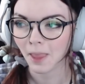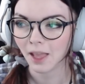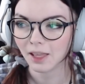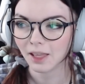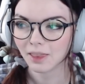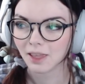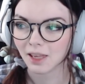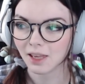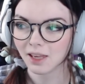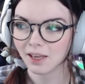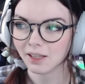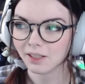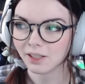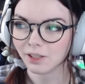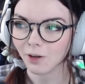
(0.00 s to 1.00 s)
The
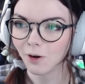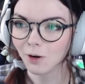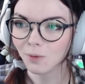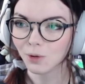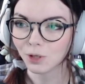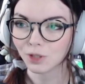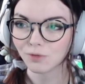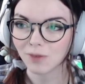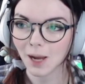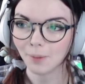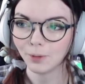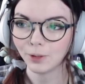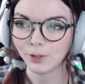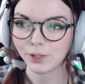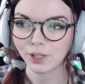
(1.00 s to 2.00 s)
Star Wars
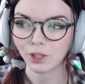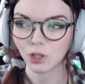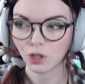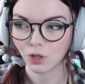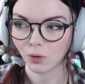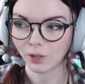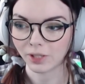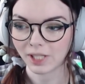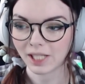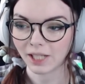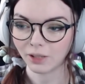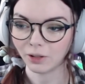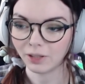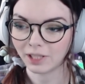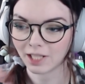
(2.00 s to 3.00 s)
Rebels shorts that are
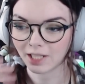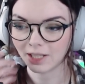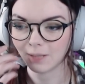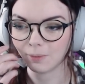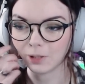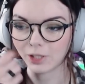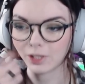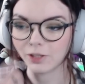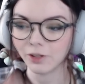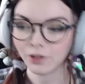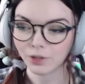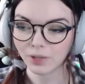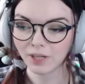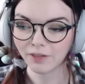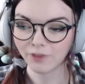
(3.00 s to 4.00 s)
on Disney+. Plus. Now there's
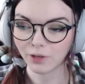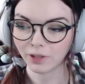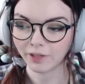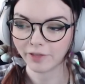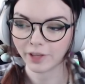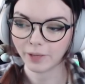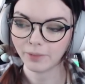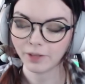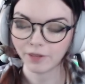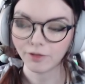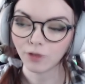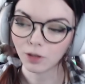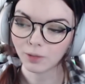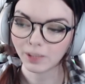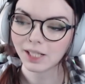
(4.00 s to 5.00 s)
only four of them, they're
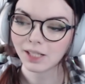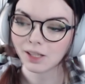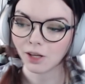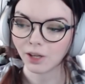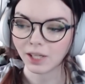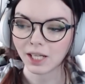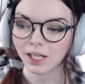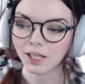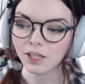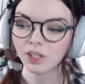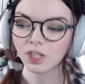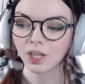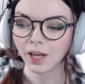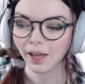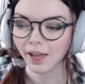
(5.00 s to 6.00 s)
four minutes long
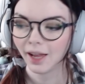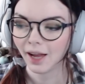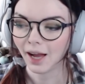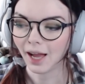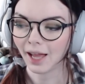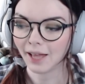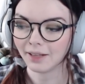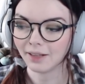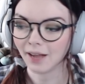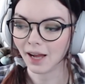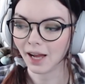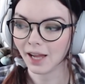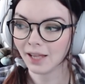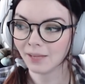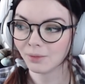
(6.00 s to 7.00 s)
each. And
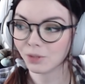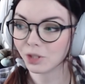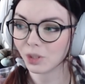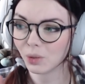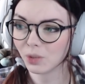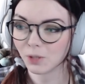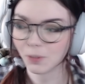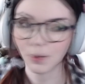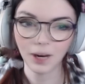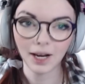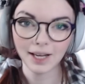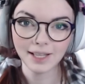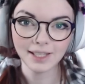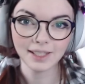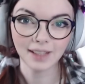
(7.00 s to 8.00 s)
I am so
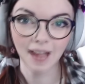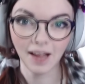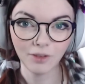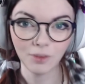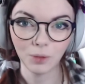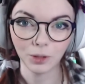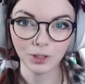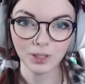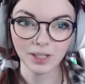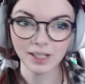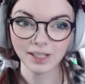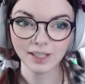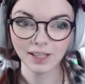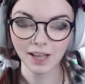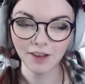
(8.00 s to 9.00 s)
surprised that I haven't watched these
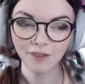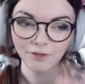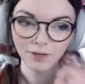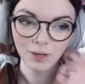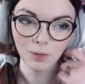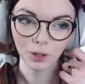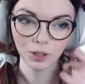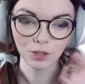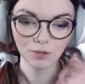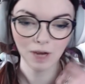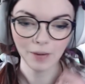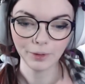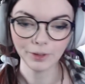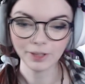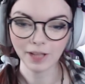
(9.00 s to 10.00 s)
because I have rewatched
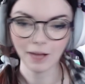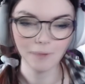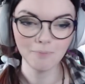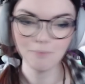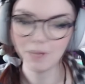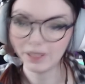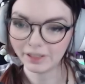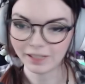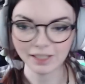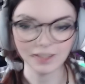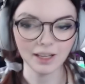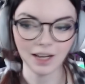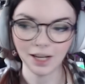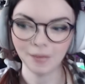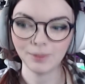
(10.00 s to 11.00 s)
Rebels a million
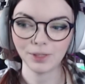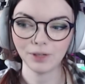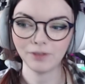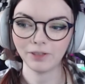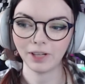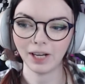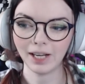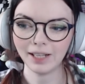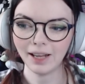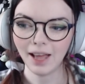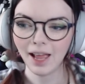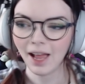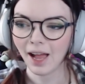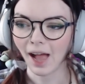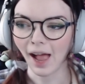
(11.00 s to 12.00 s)
times over. And
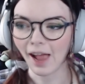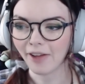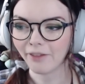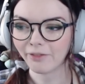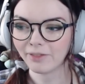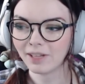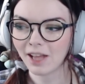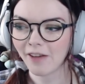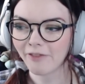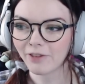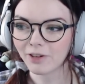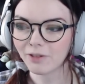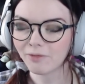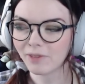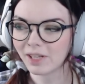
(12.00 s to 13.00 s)
I've
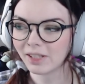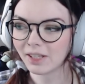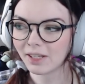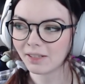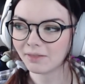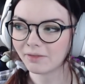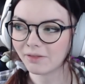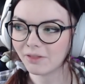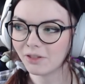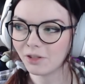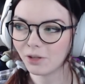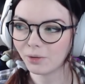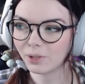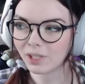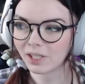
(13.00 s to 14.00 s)
never really
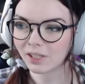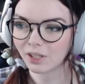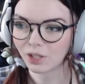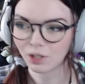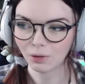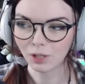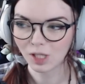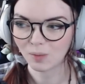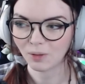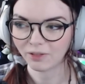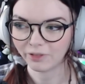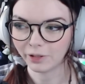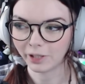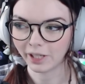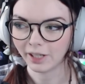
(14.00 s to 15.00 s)
noticed the shorts
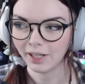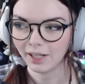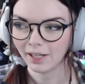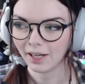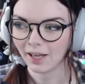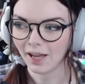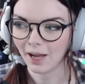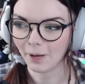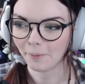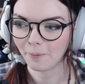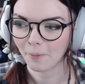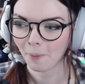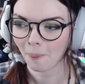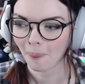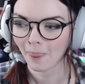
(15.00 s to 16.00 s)
before.
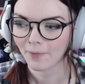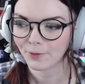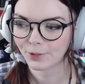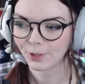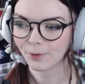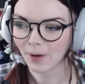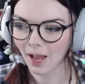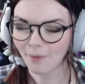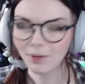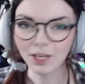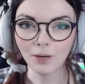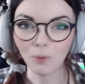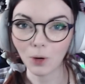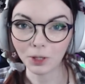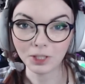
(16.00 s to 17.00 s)
Um, so I'm
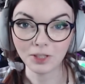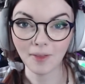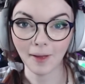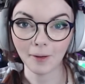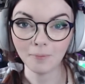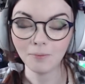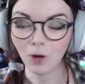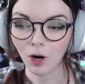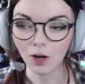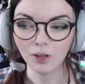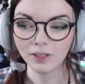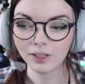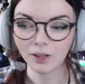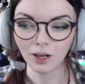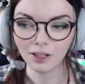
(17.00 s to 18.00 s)
gonna watch them, all
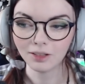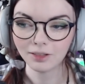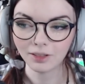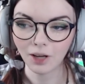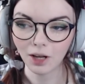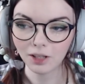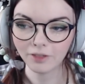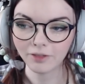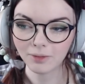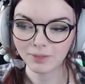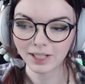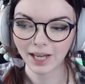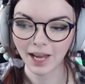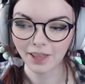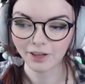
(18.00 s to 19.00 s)
the all all of them
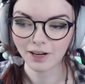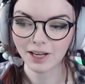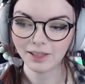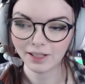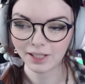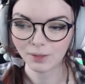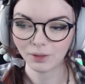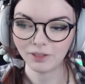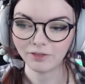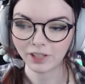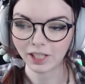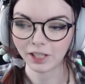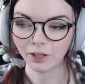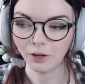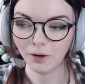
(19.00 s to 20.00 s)
together in this one
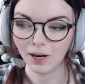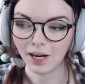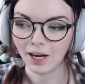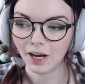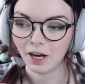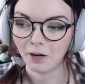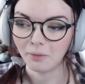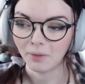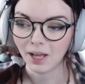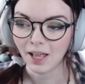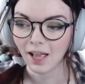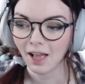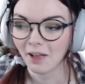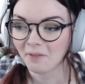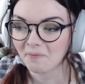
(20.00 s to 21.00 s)
video. Um,
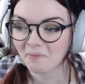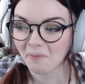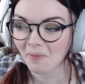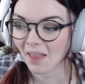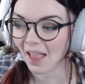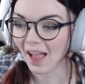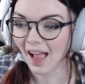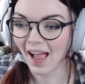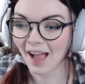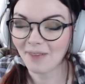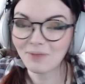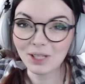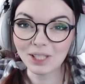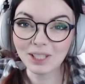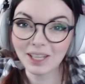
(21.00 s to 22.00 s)
I'm
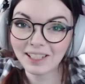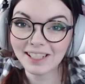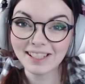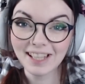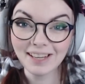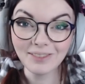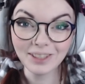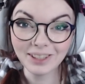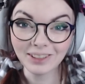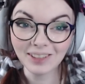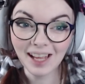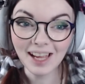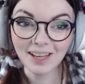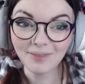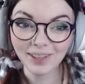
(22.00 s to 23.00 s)
just gonna see what they're
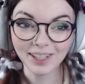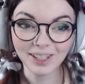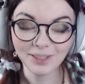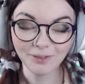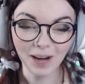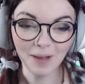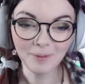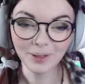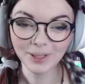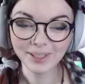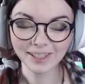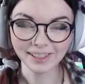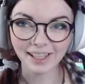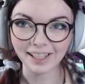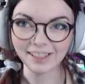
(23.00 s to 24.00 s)
like because Rebels
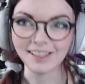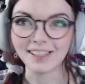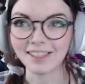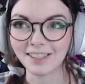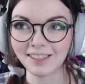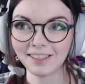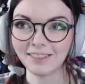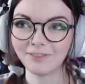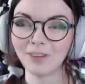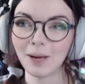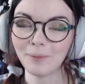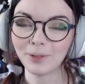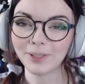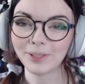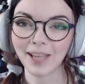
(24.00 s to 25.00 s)
is
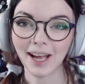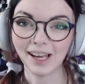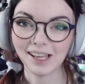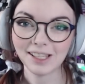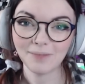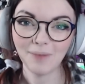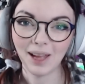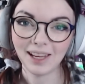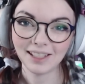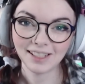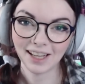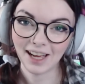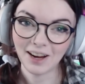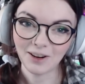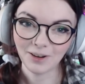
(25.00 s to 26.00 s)
Rebels has my
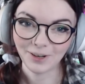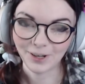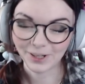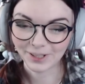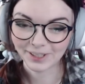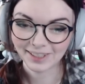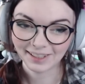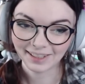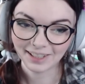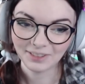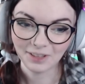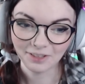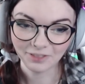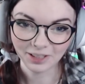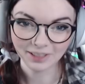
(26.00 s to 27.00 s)
entire heart and I
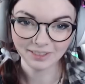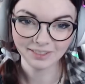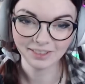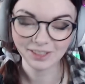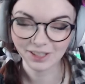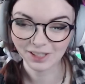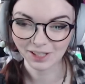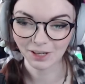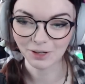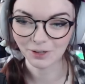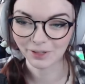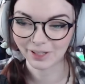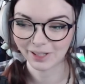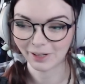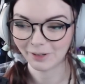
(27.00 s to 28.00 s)
love it so
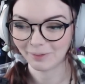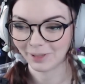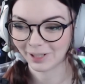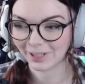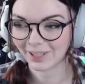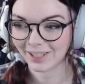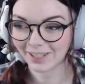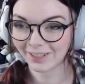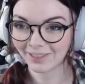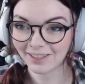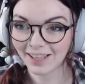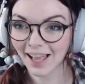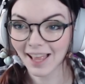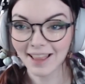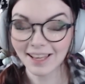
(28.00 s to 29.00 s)
so much. So uh,
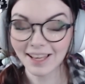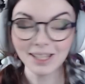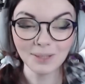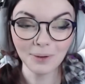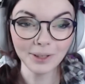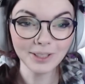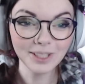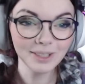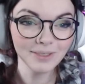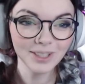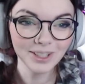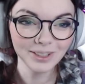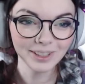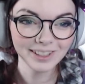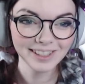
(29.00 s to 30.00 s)
let's watch some
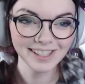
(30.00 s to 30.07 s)
shorts.